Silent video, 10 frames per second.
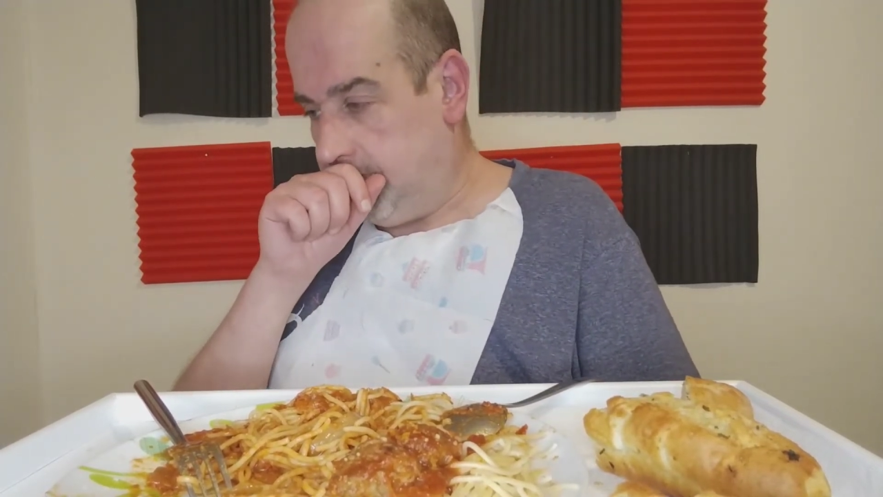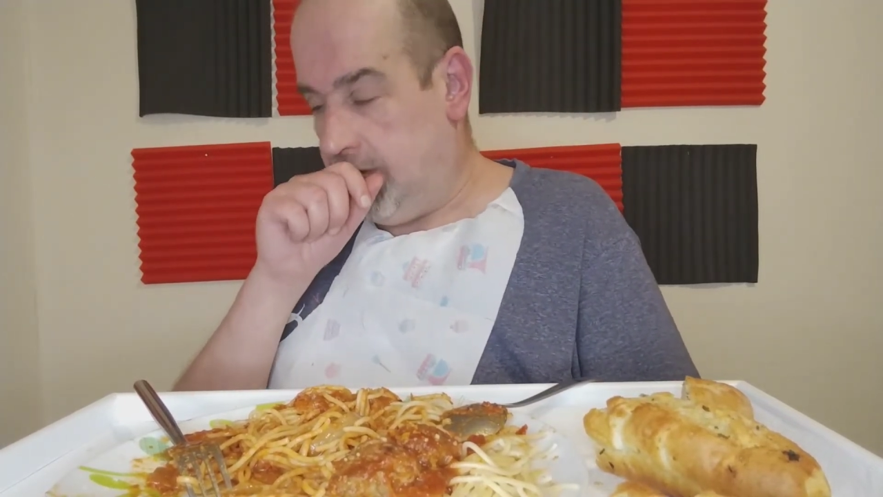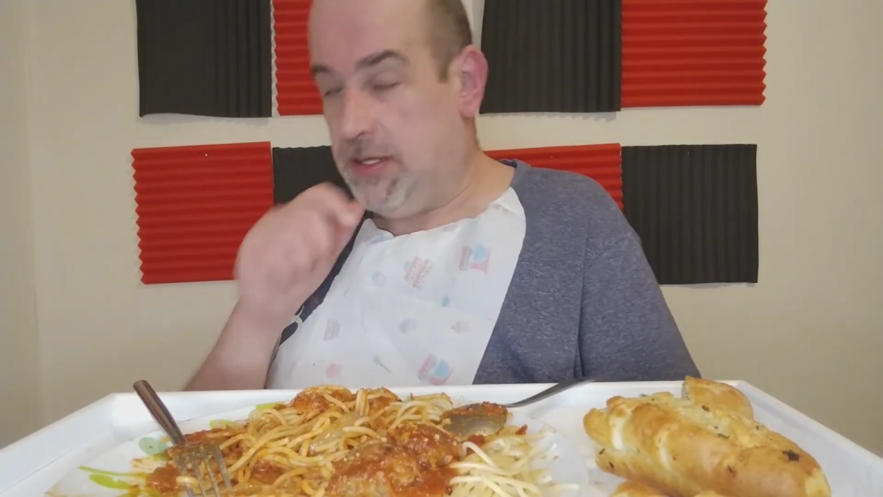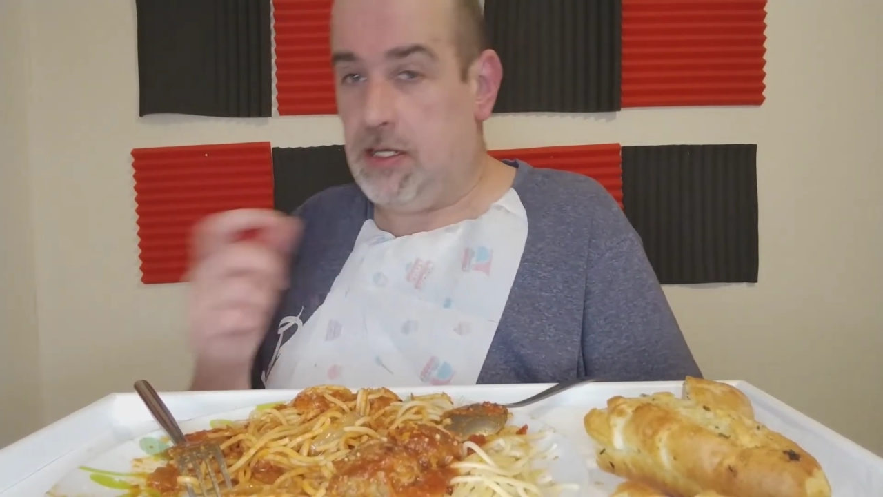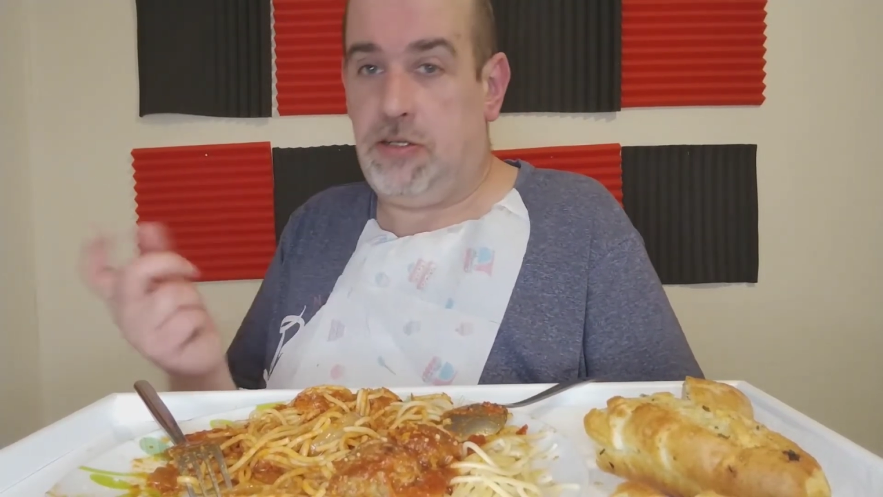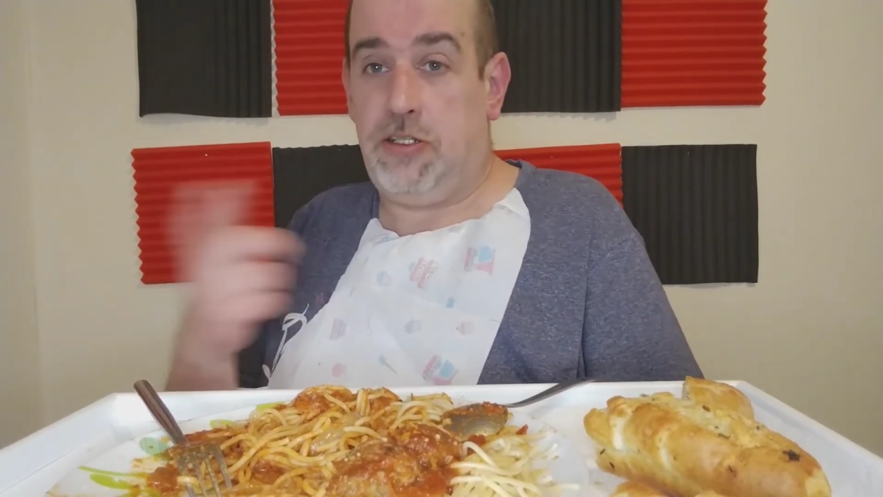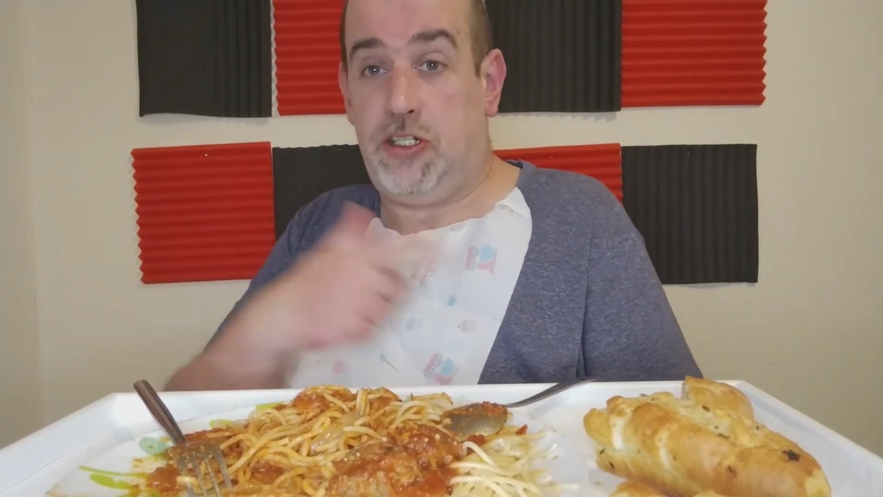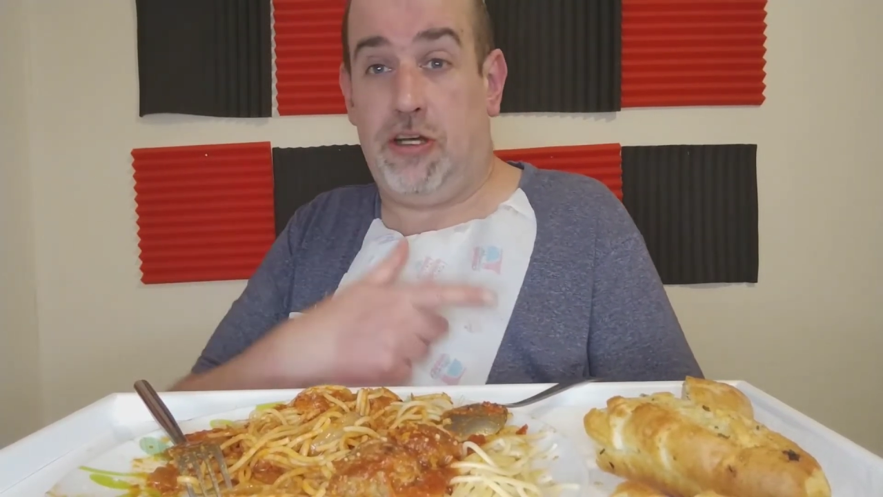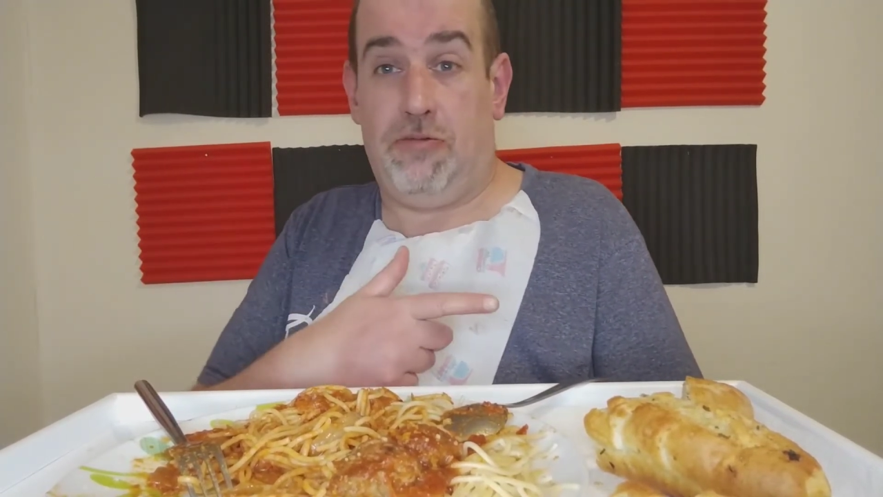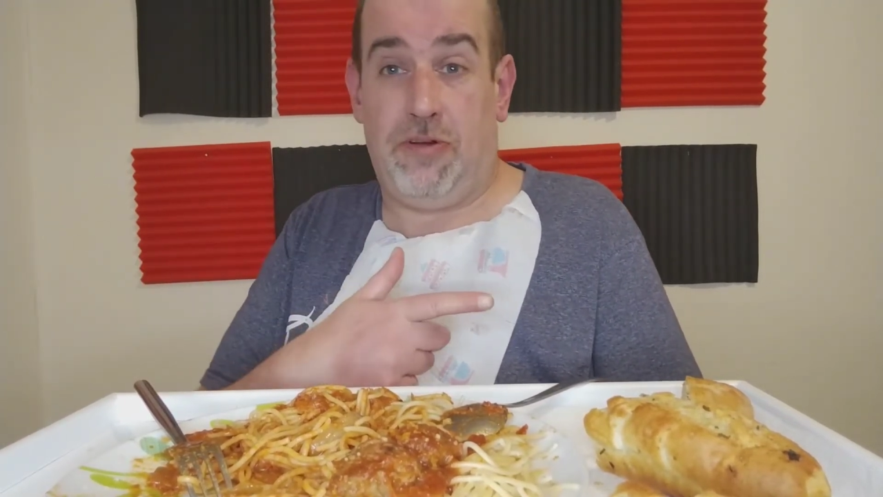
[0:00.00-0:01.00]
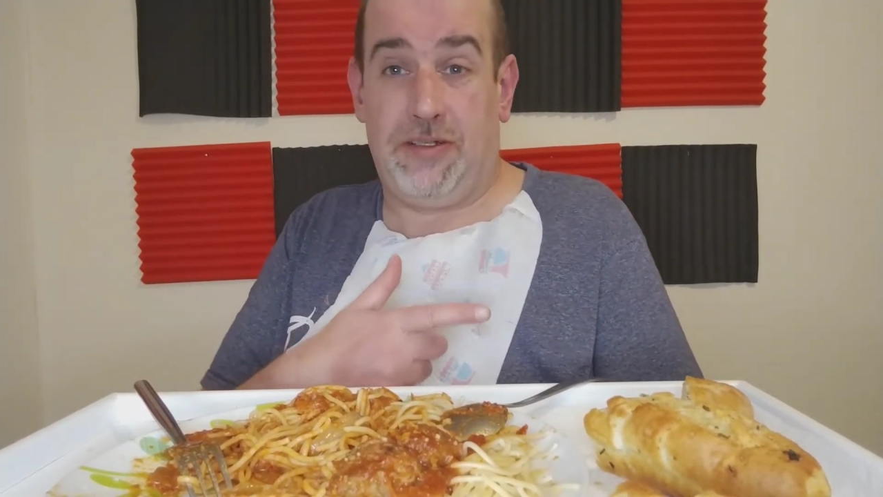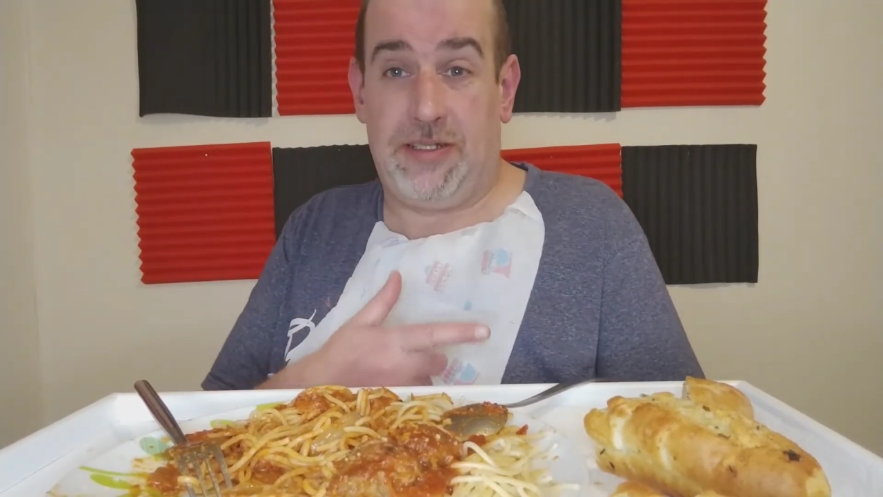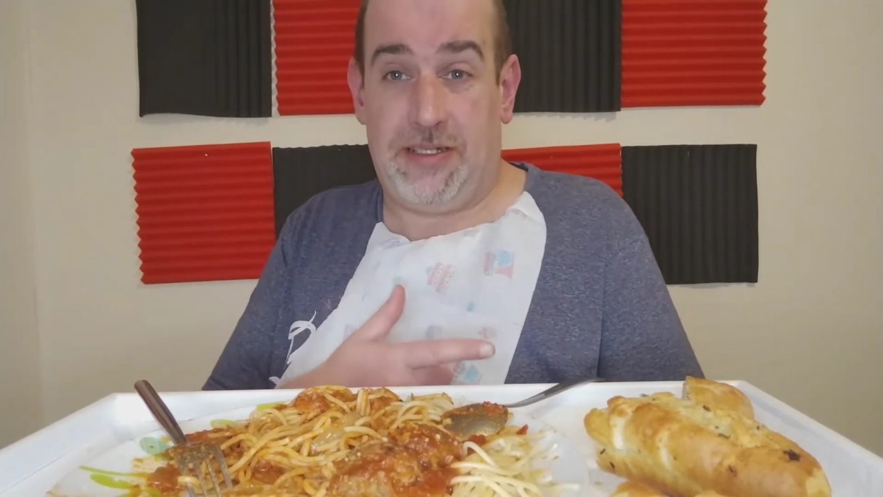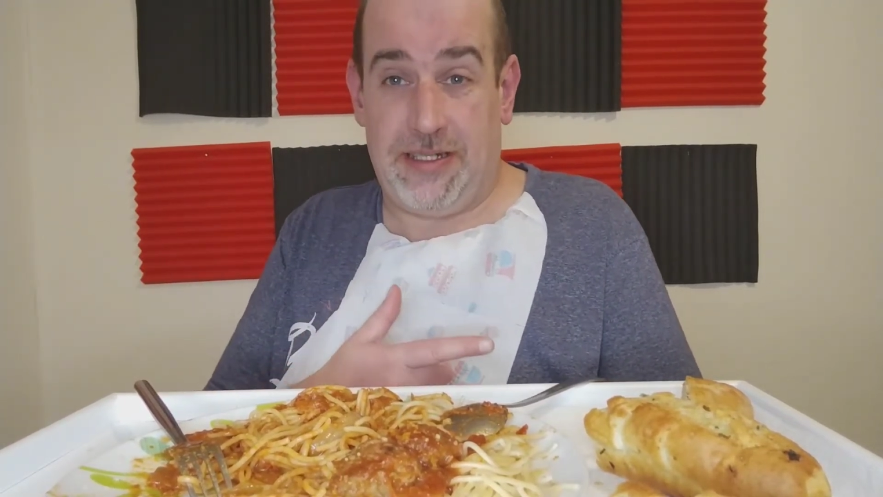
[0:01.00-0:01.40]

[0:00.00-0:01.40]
I mean, I could have shot one